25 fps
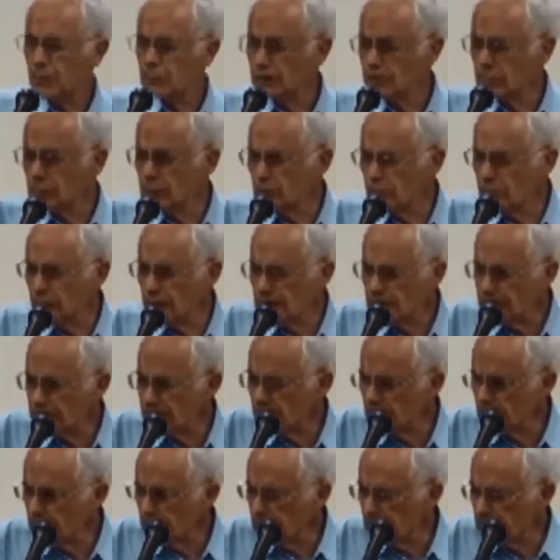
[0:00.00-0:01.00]
What could
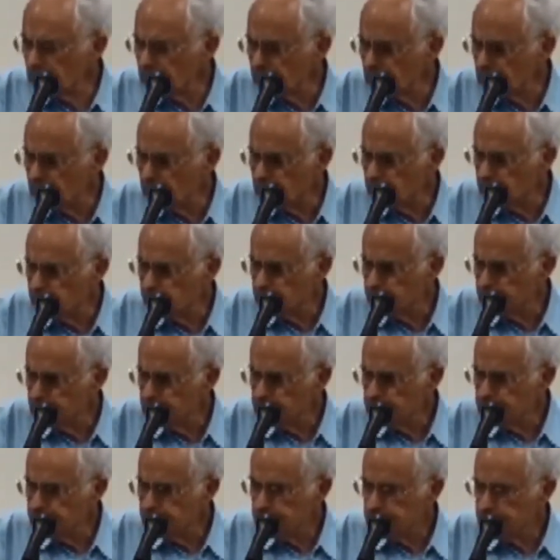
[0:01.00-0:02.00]
this mean?
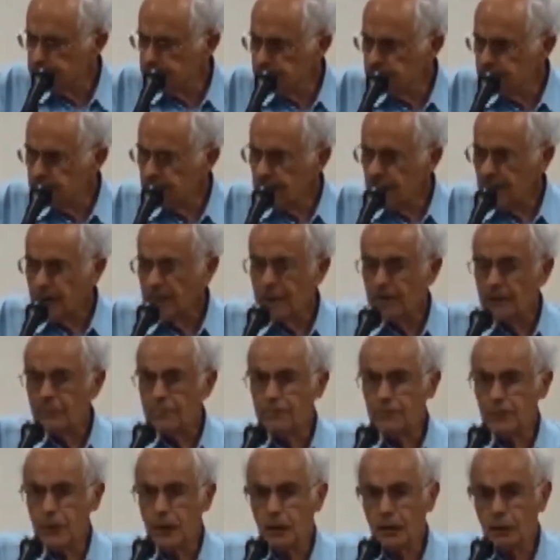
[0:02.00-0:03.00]

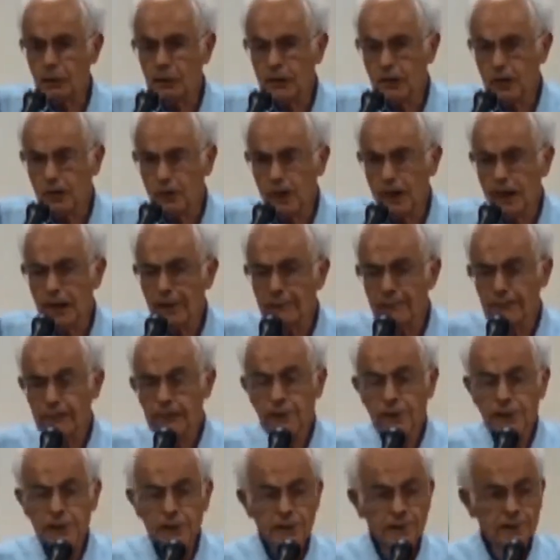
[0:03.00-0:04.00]
So you
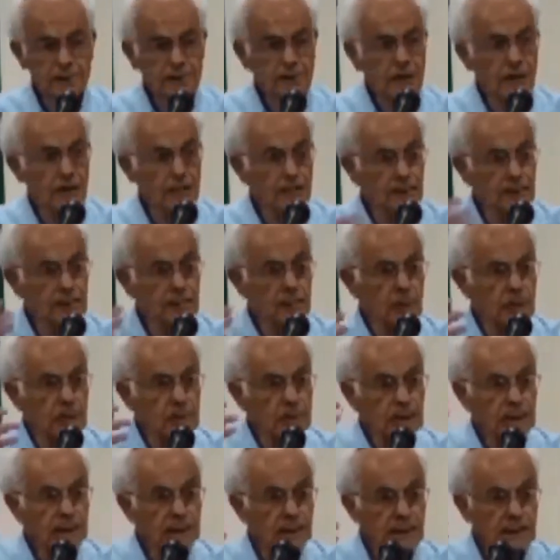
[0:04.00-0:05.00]
have to understand that
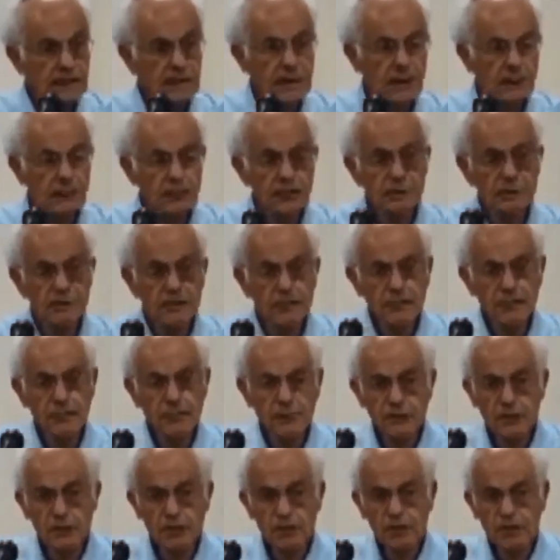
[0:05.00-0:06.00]
biblical
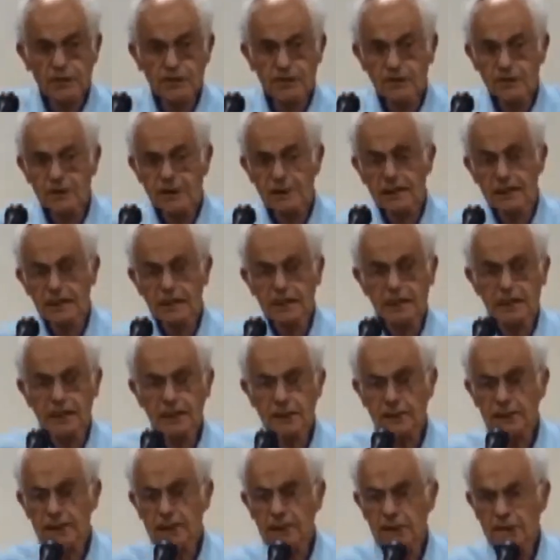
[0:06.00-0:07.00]
narrative speaks in
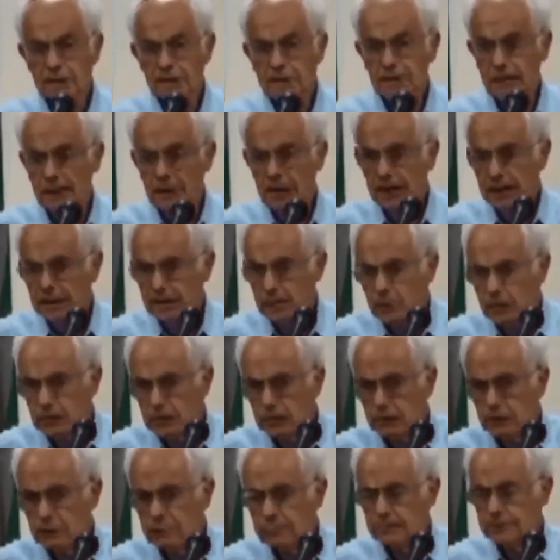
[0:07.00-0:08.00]
a hidden
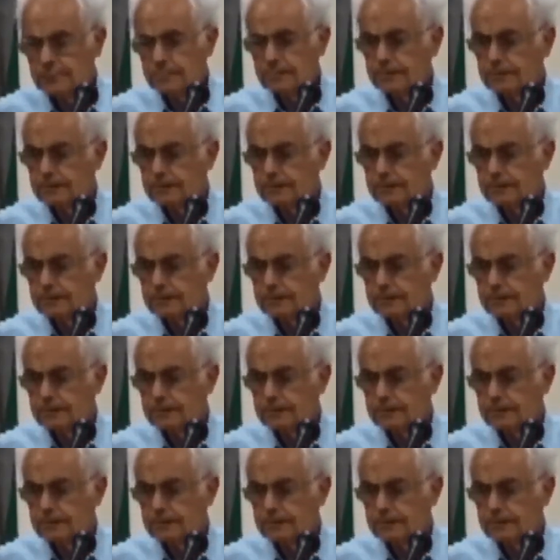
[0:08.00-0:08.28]
language.